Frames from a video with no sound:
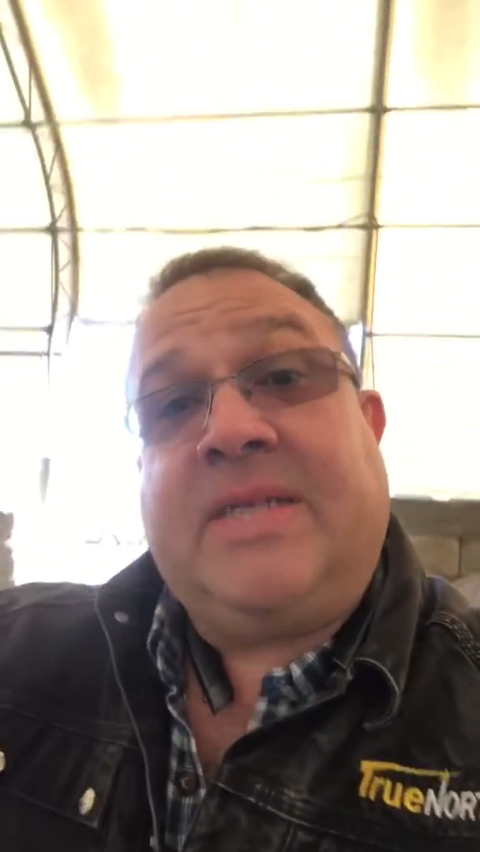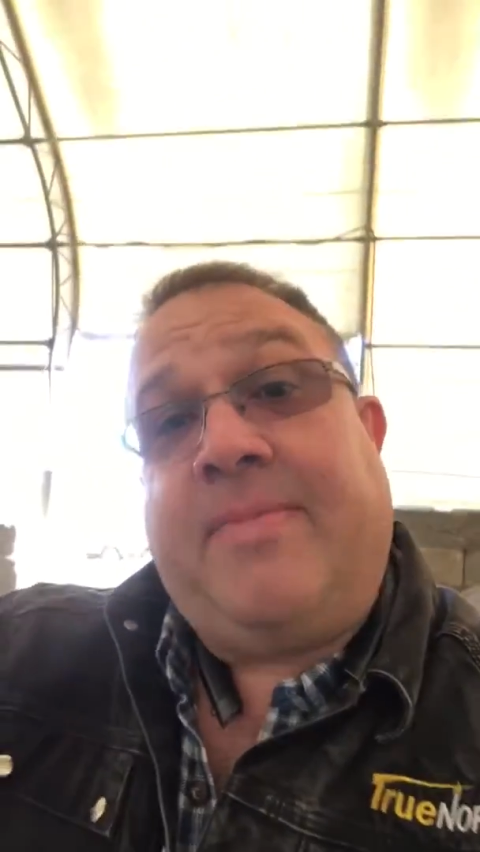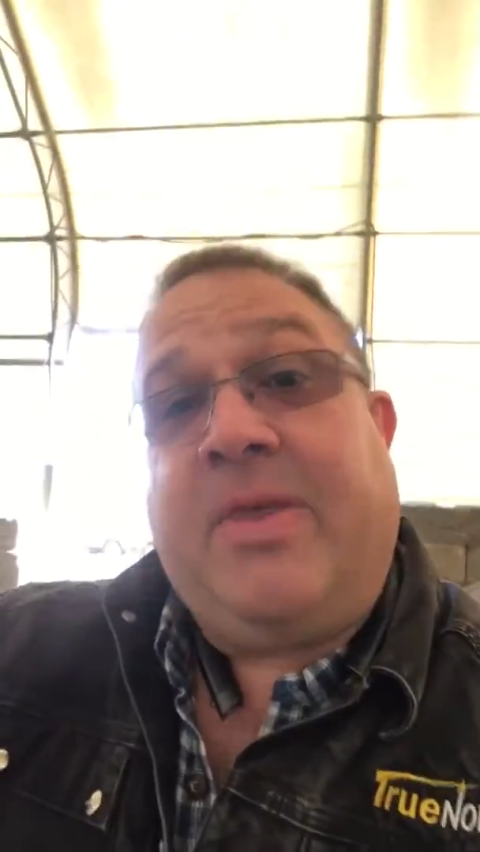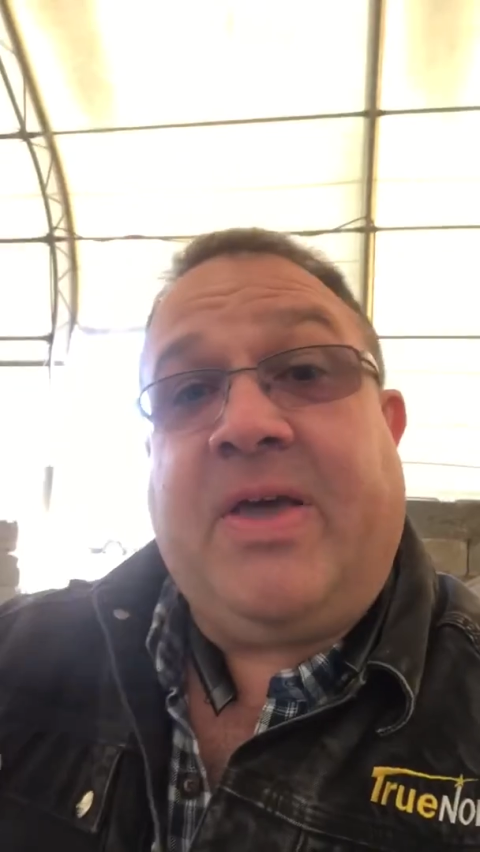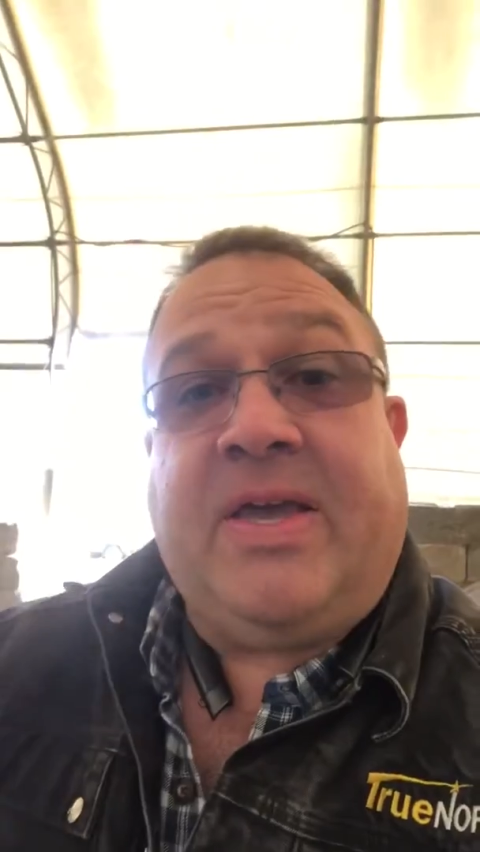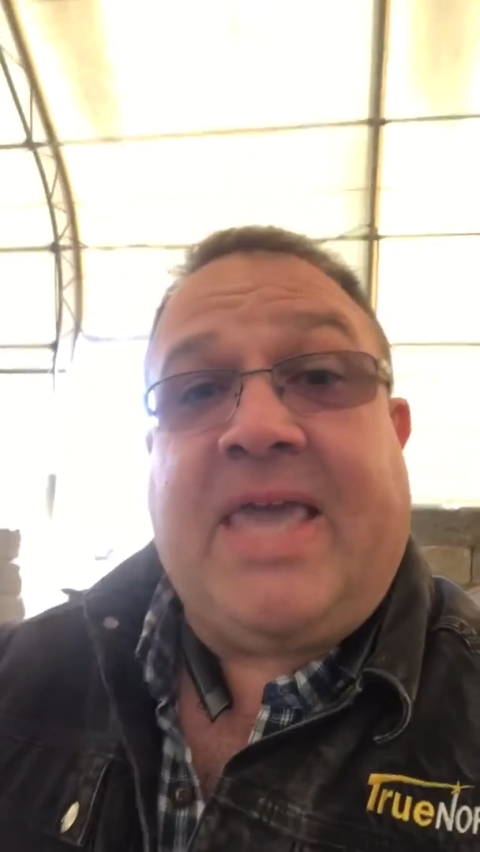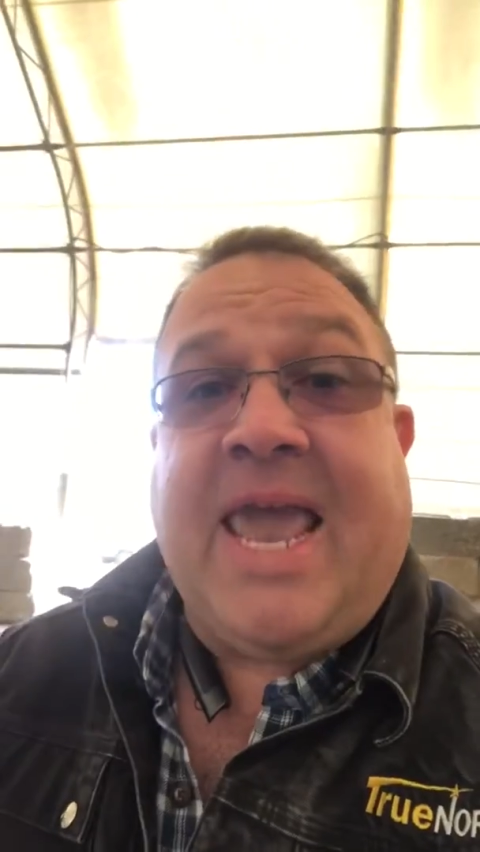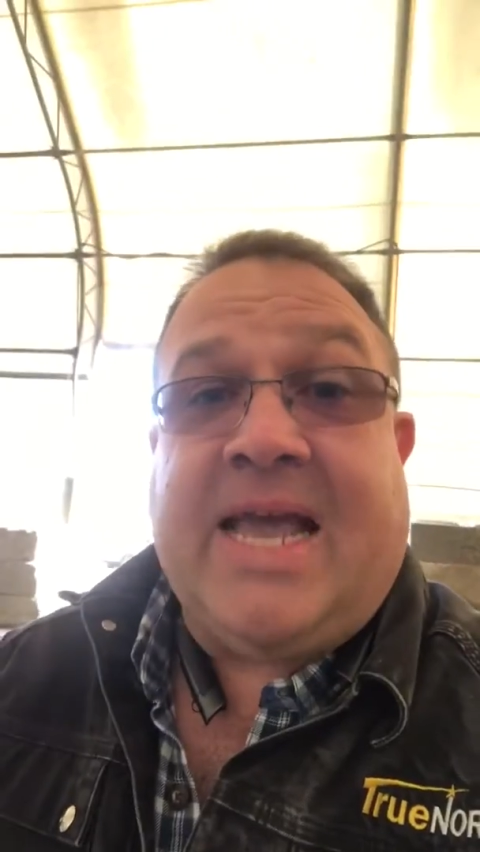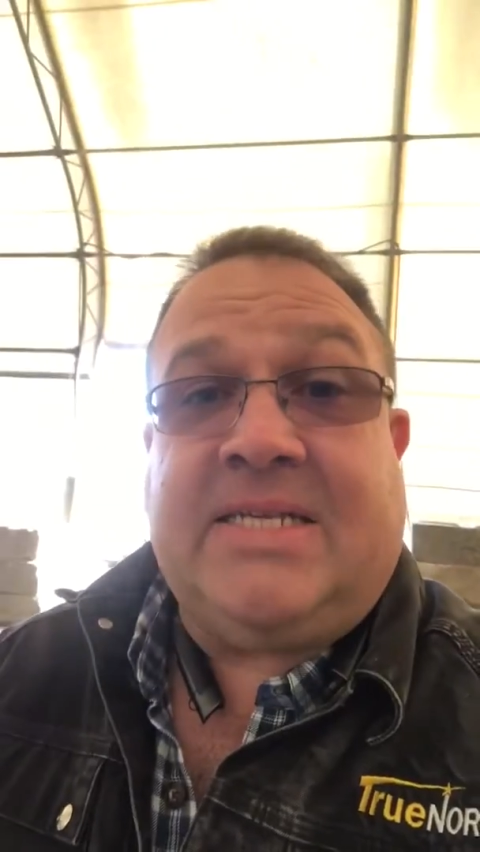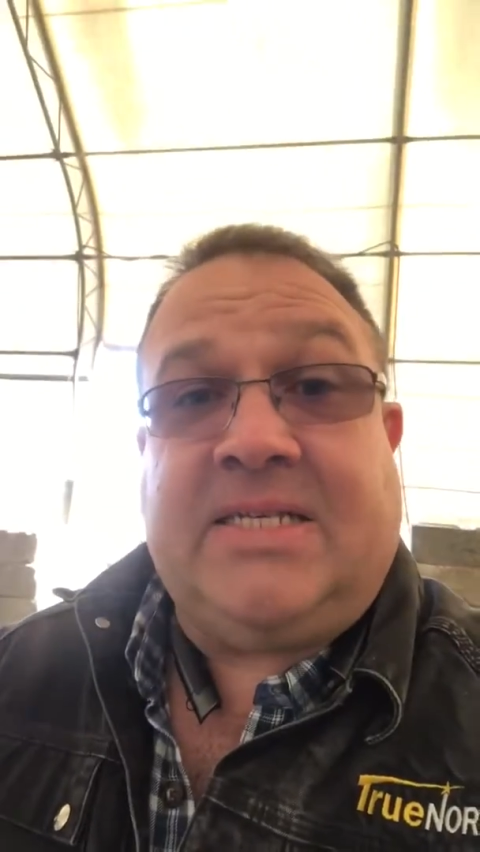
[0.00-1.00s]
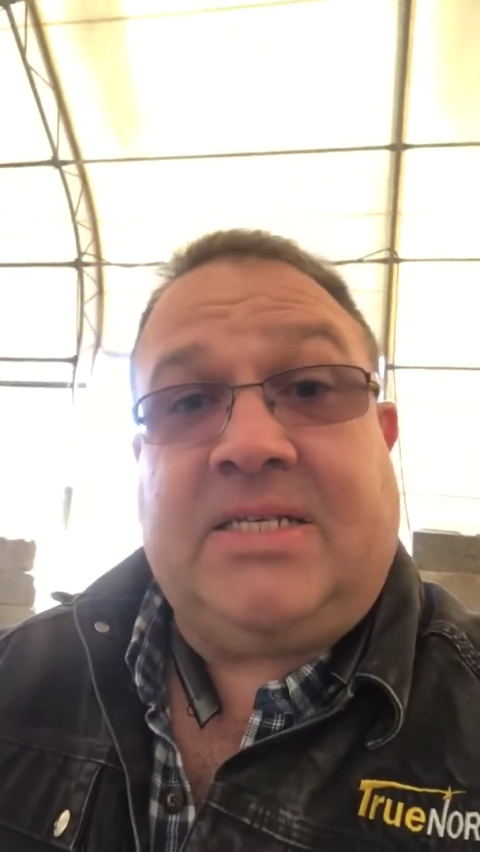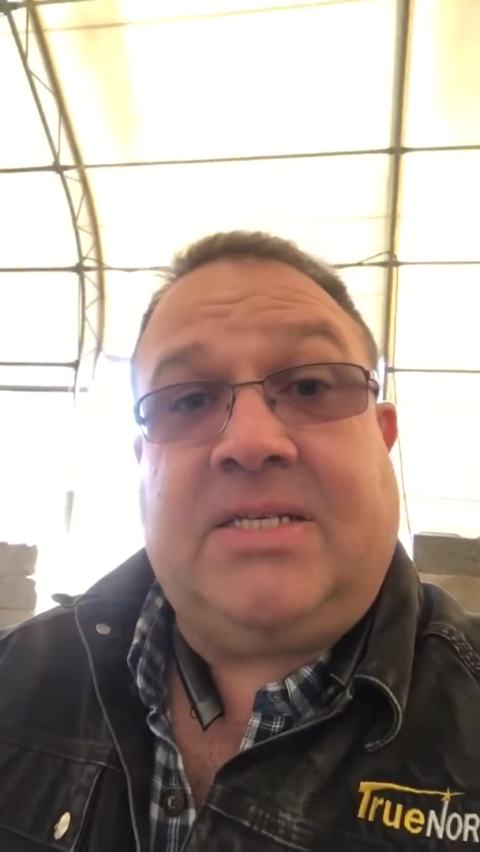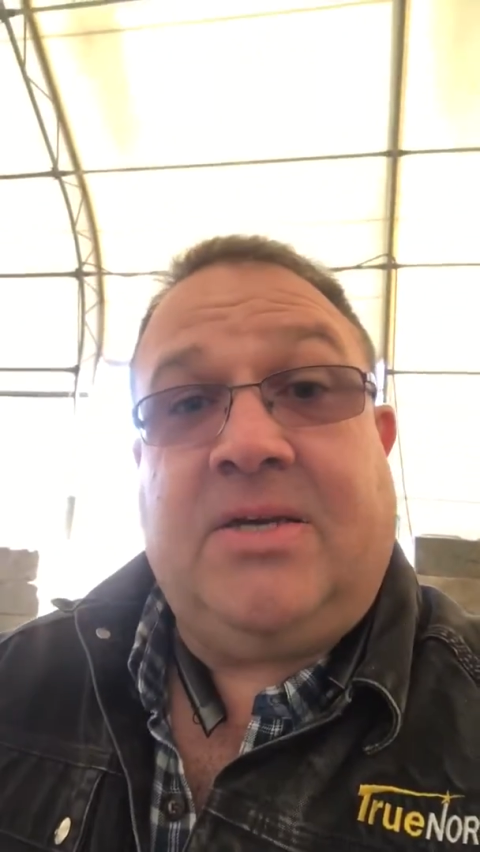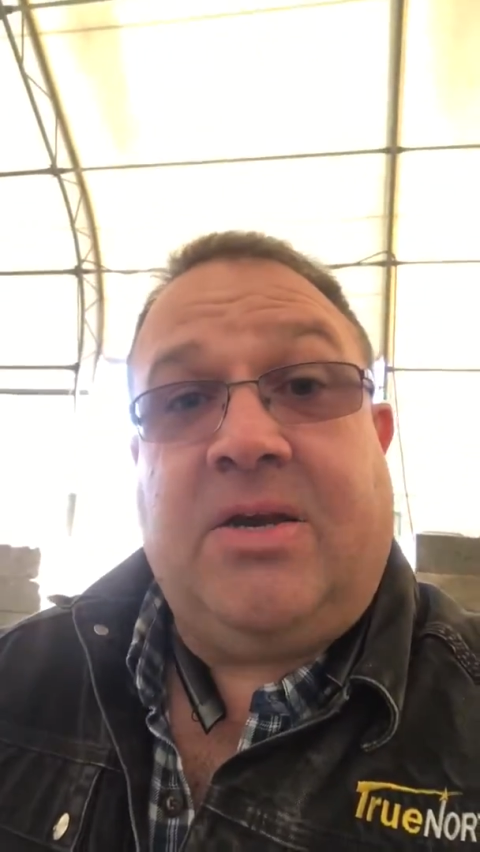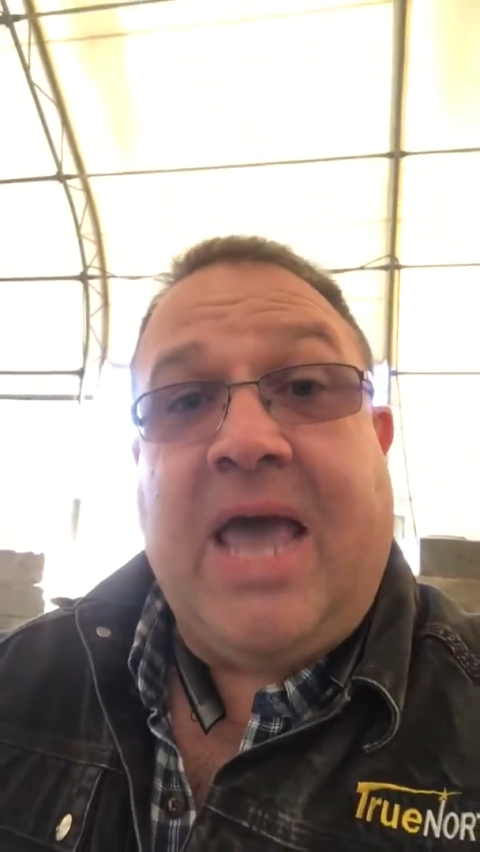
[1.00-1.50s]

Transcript: some of the Kansas